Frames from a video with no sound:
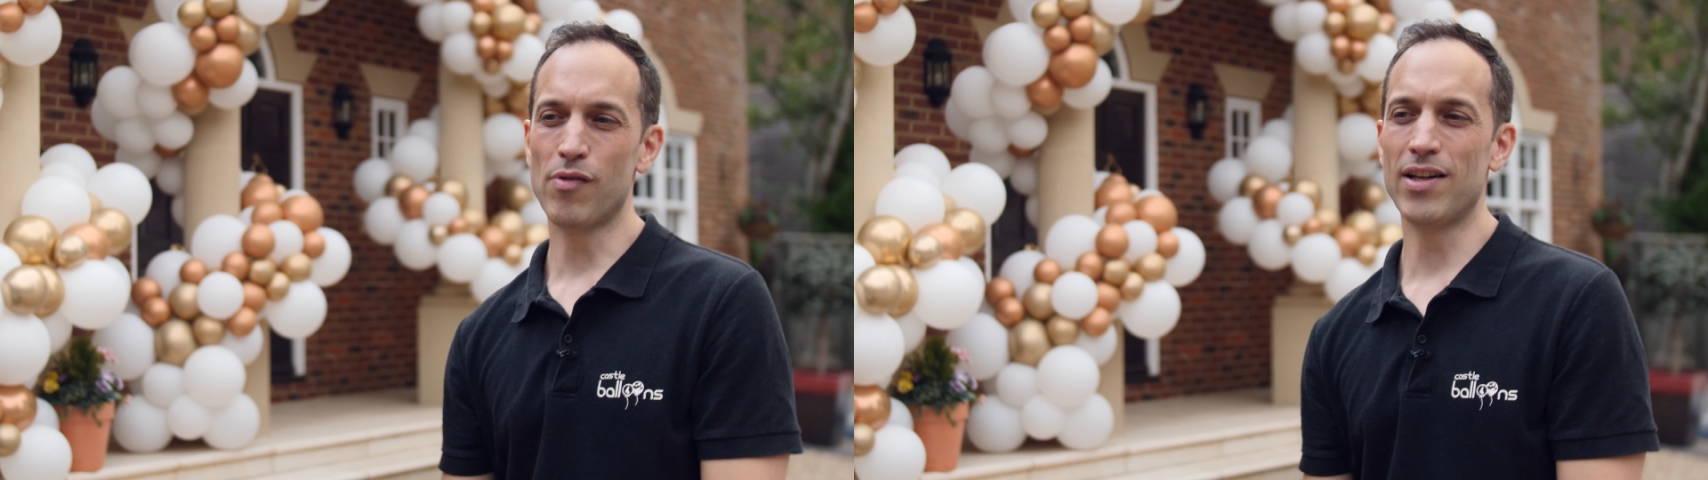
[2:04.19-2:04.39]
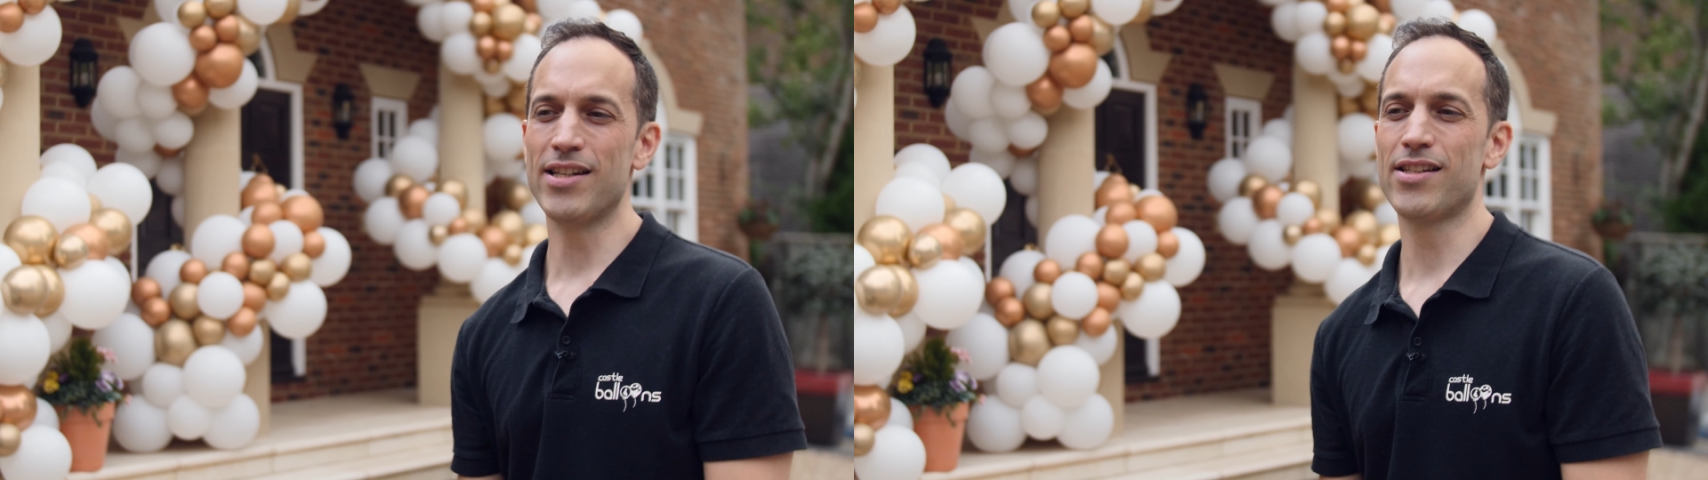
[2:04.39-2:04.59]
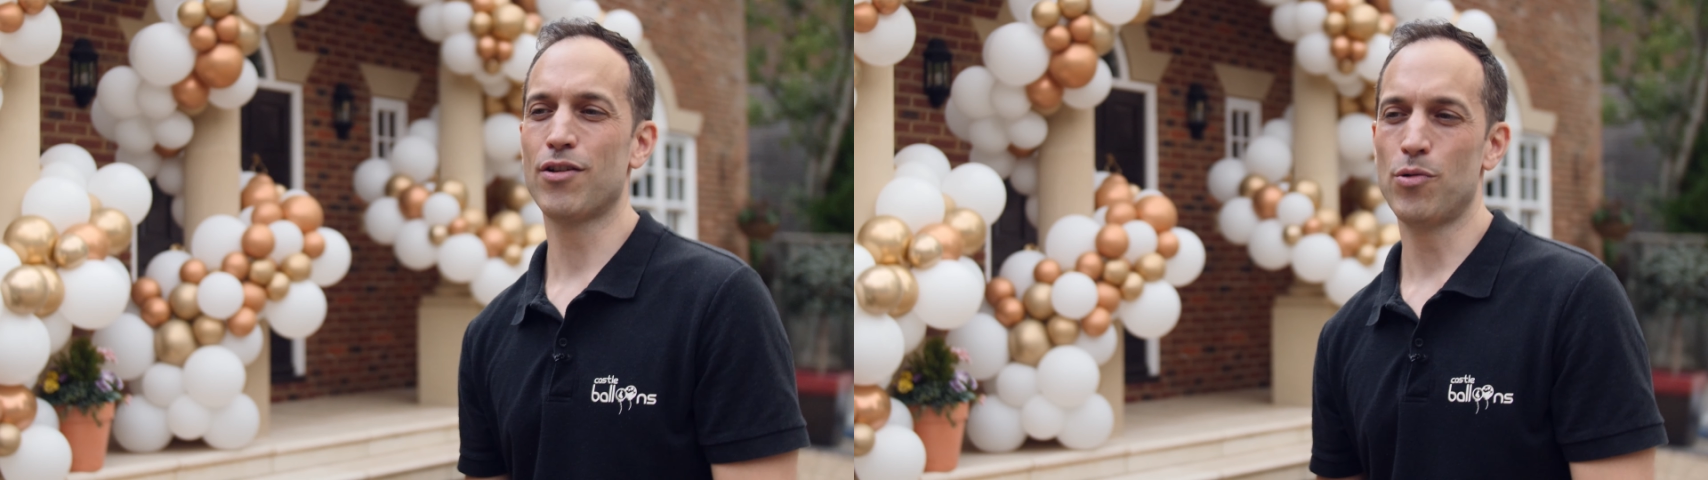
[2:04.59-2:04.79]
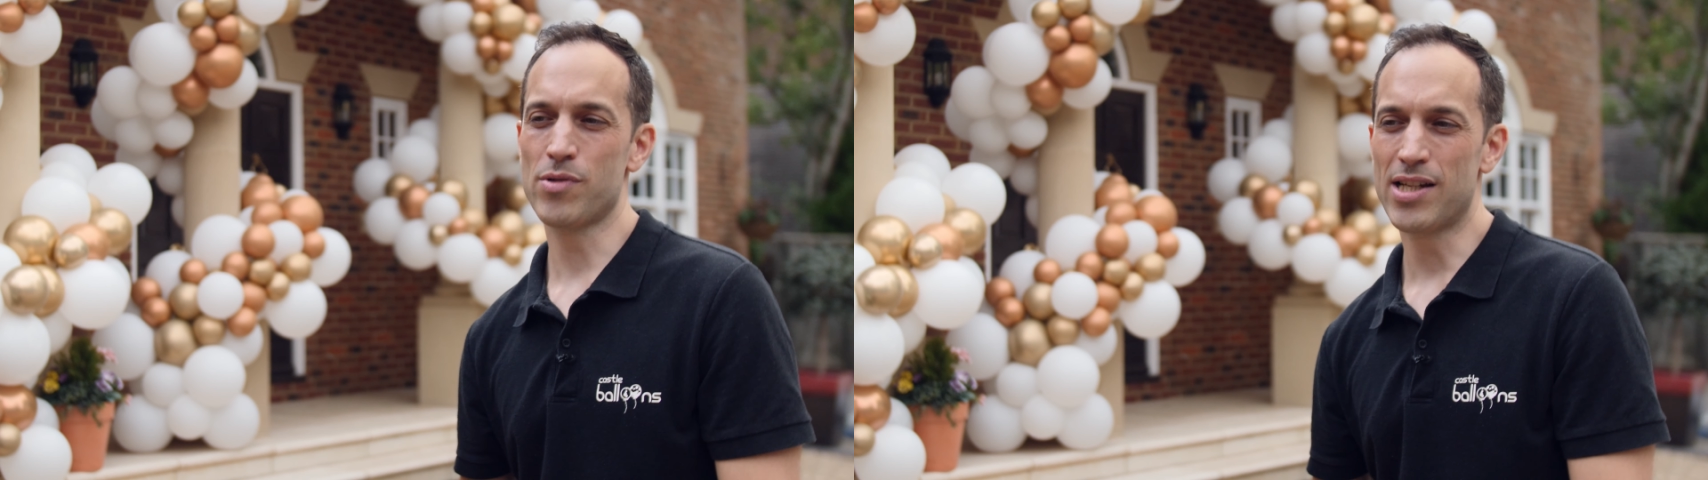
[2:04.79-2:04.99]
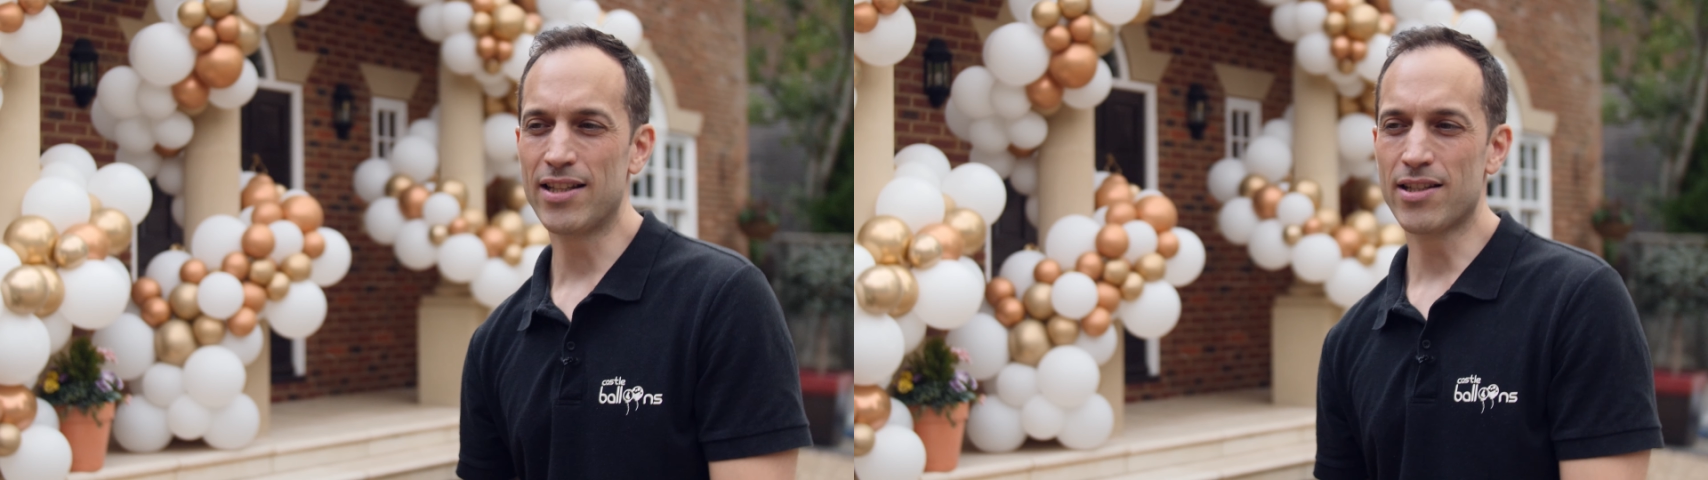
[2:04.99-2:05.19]
released
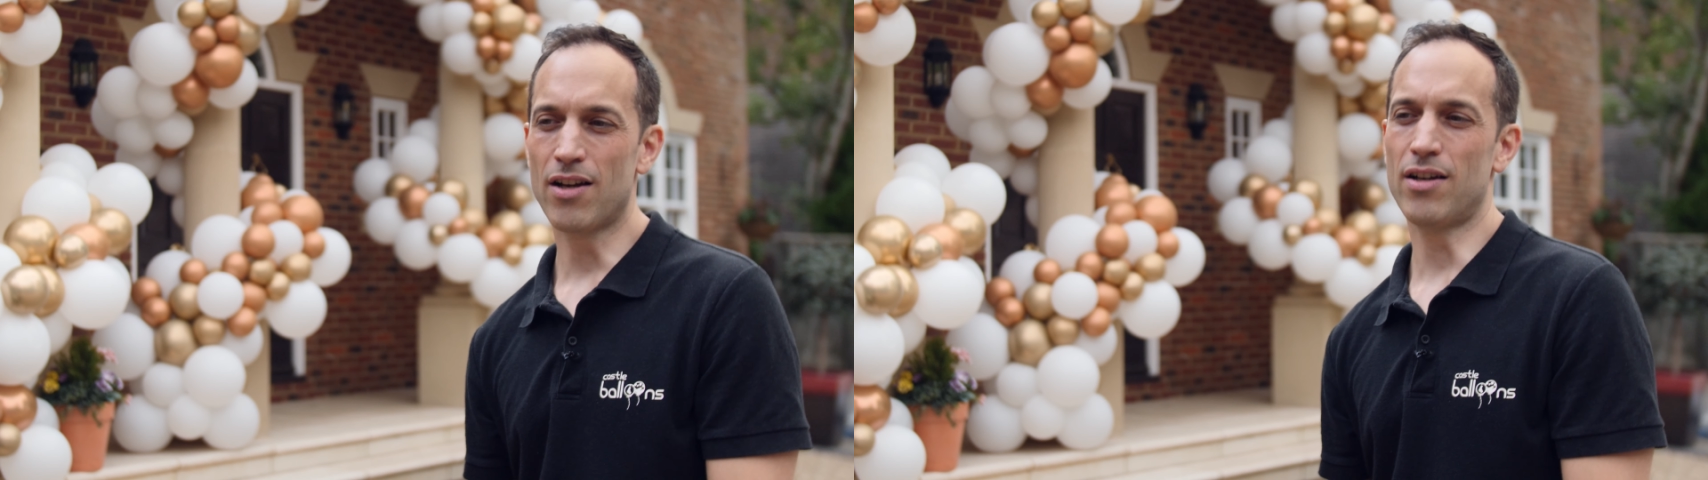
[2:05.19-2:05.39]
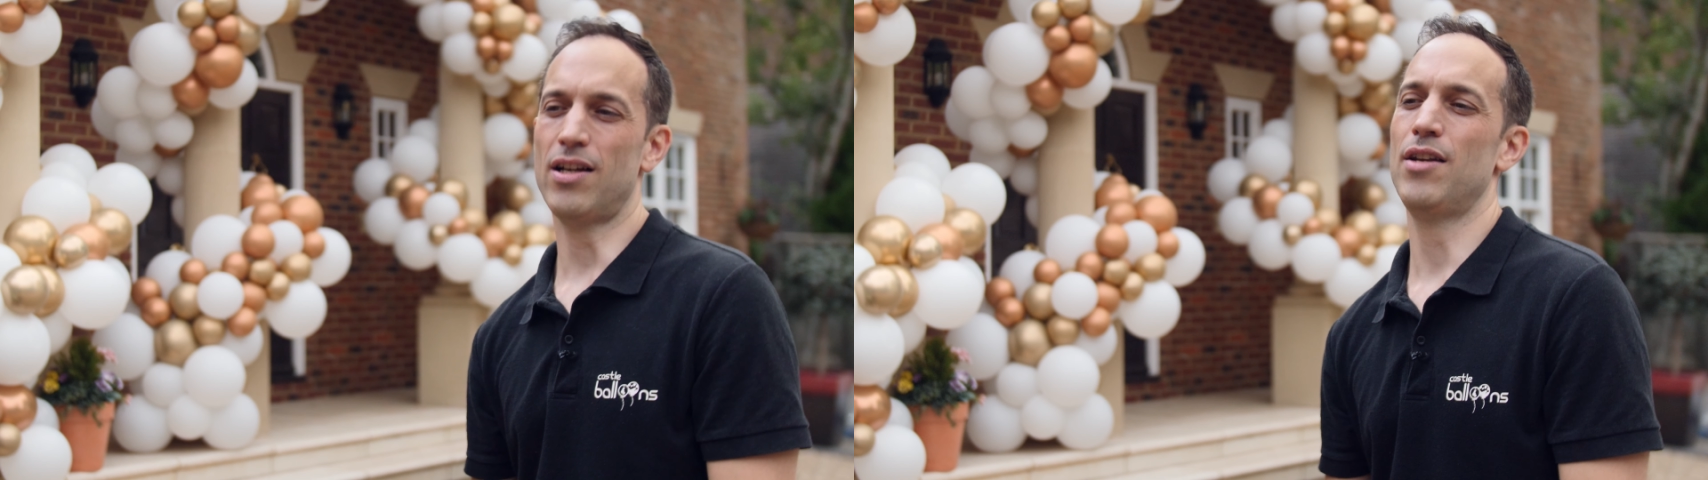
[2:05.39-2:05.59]
cause litter